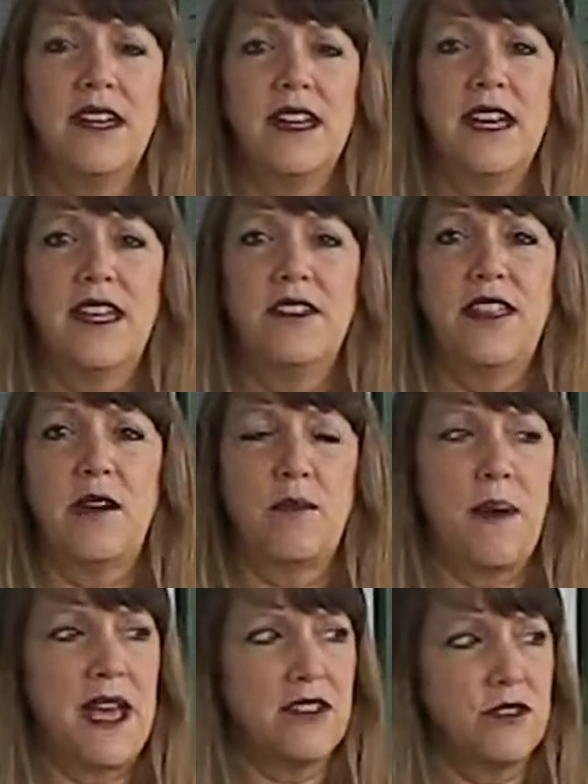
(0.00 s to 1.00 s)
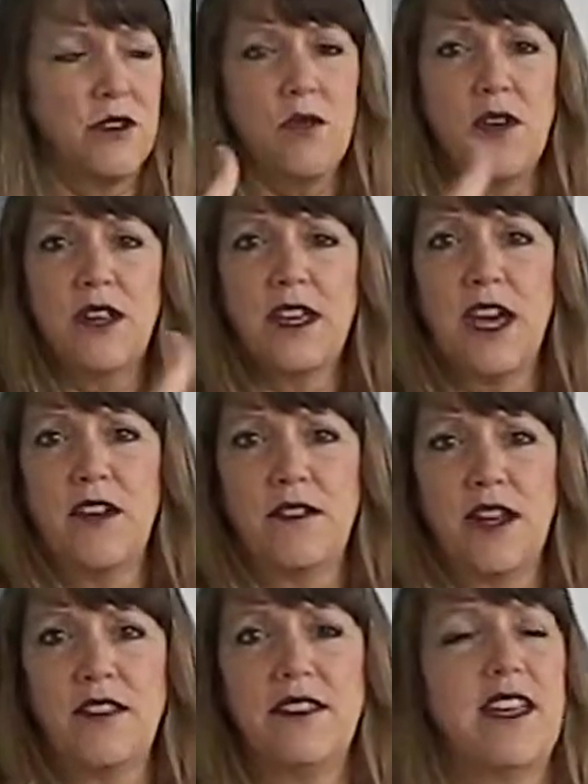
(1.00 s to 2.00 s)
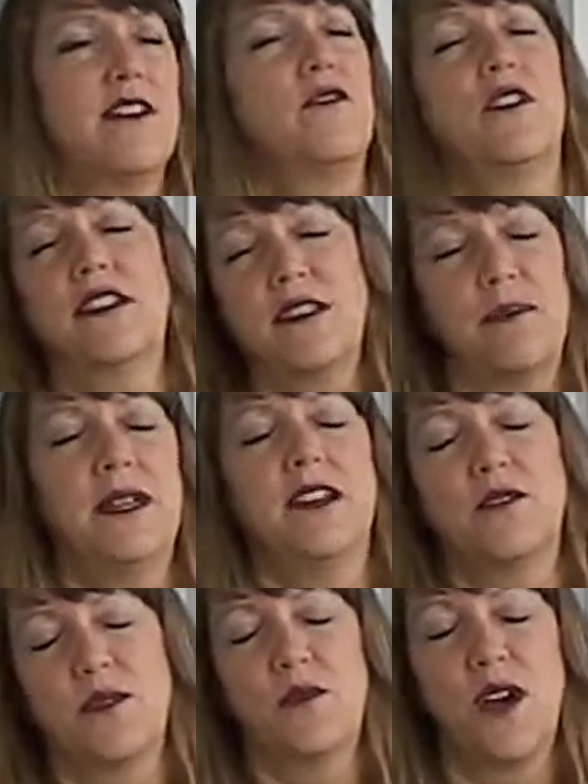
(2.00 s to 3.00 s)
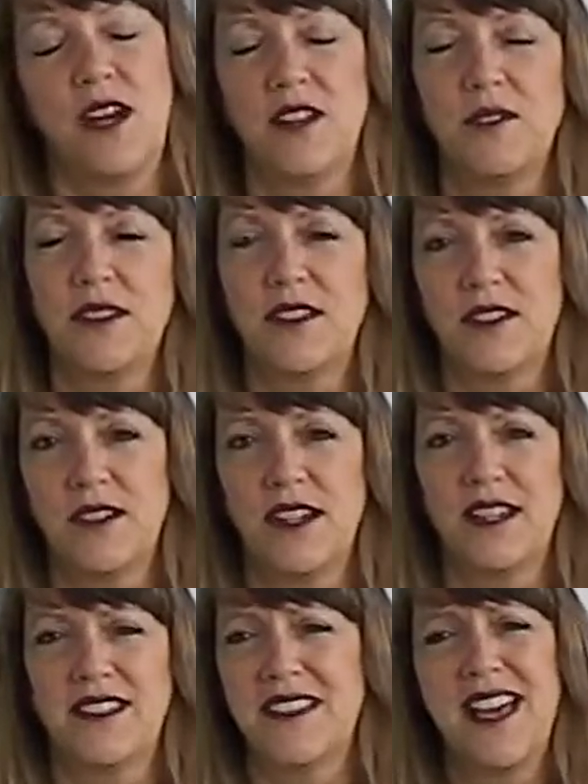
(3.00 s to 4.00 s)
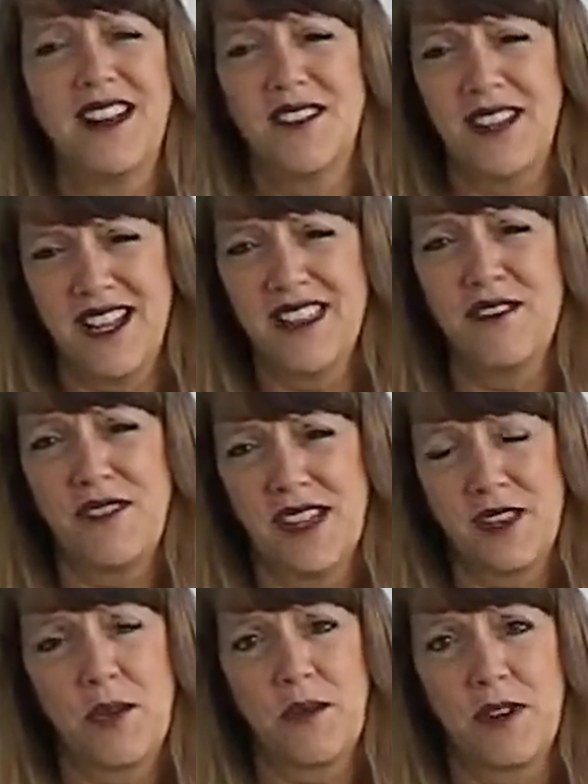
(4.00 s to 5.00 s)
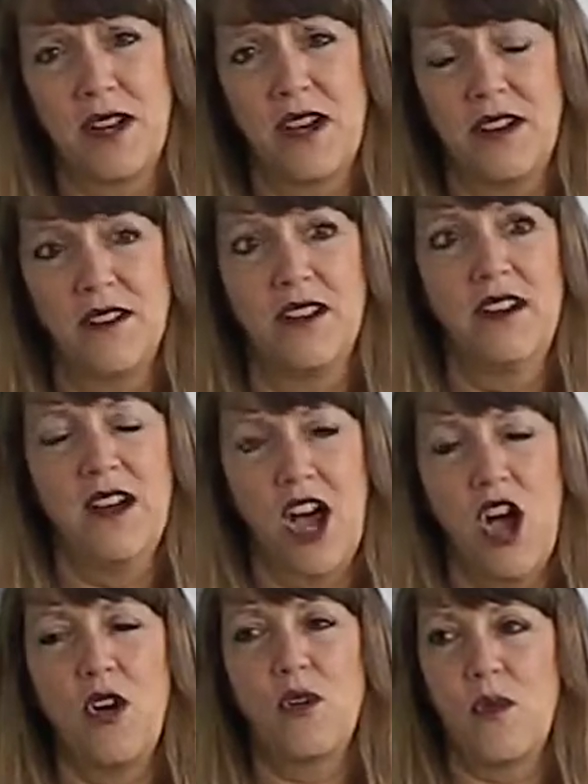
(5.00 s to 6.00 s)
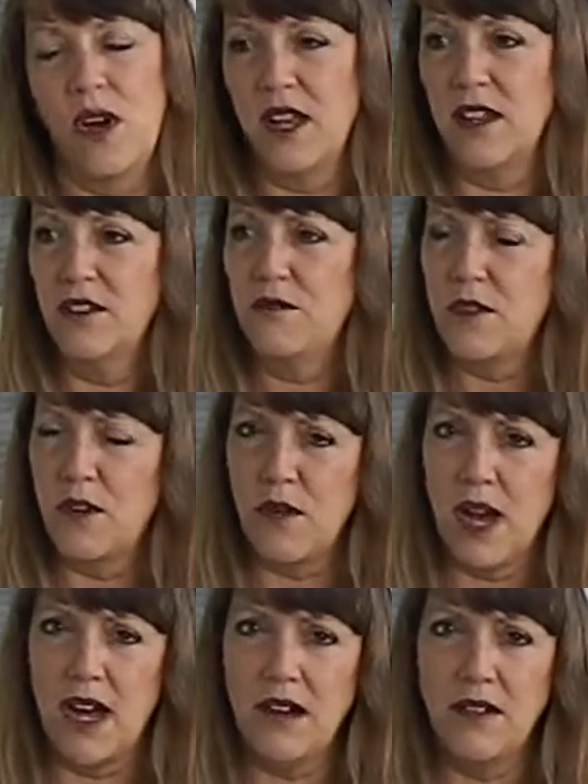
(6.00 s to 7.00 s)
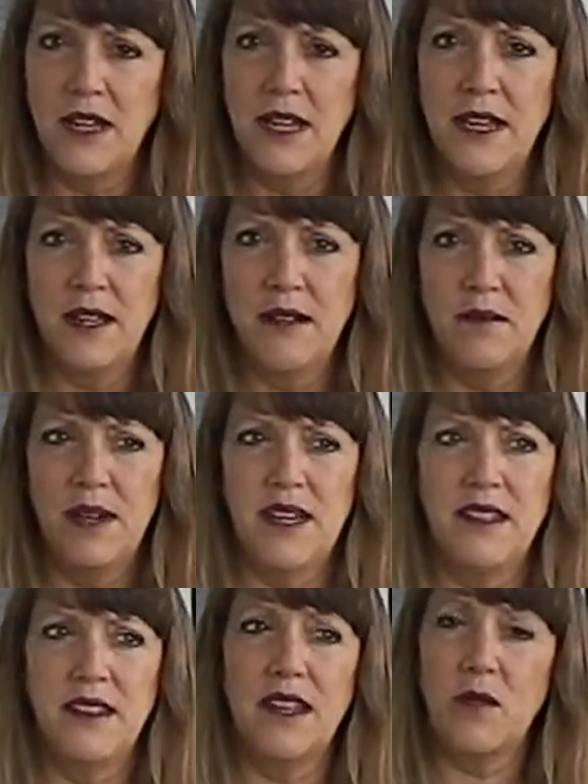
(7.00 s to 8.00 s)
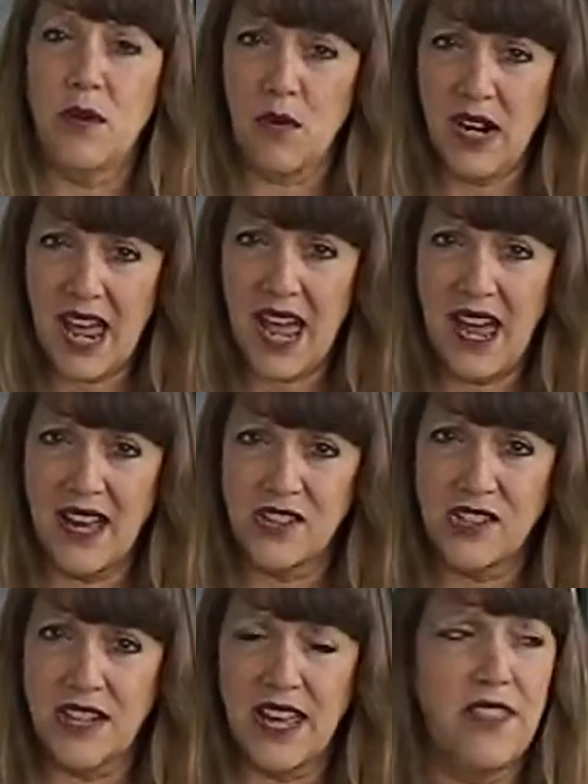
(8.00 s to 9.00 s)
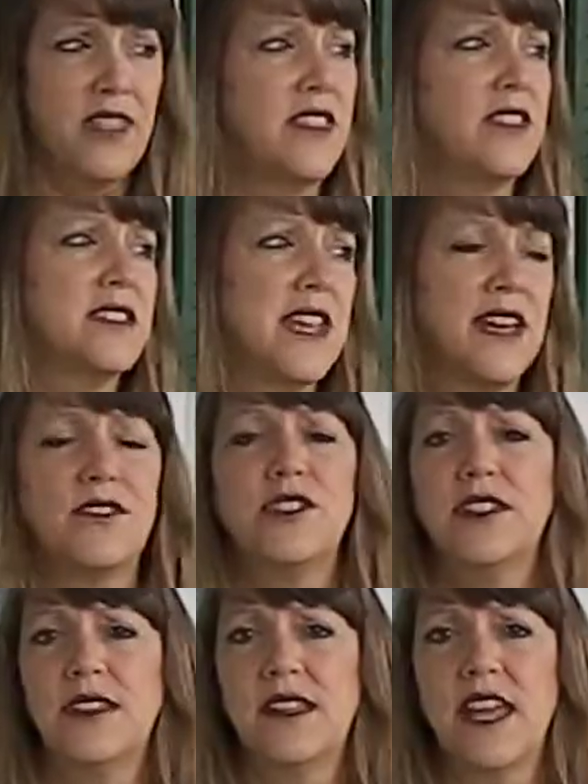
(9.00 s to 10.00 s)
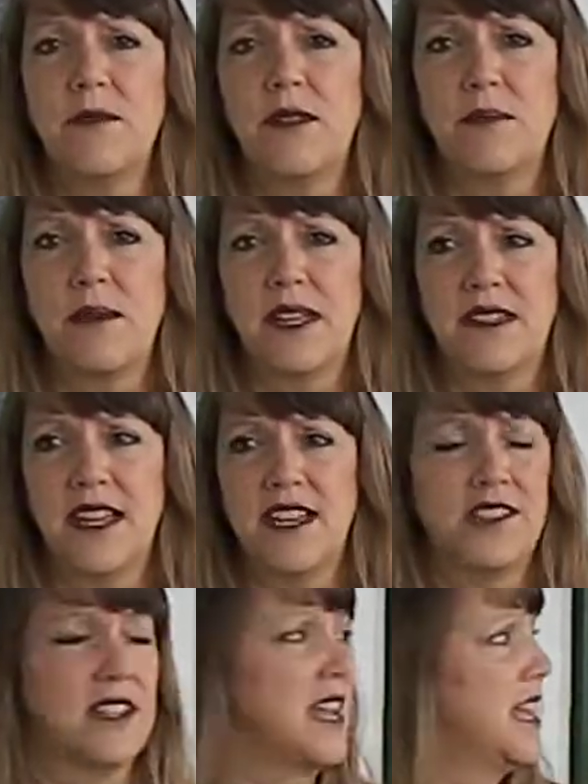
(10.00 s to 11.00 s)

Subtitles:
and they would pass through Walnut Cove, go to the town fork, and the pigs would wallow in the creeks. I don't like the fact that we were called Hog Wallow for a while, but then we were Lash, and then the town took the name of the plantation.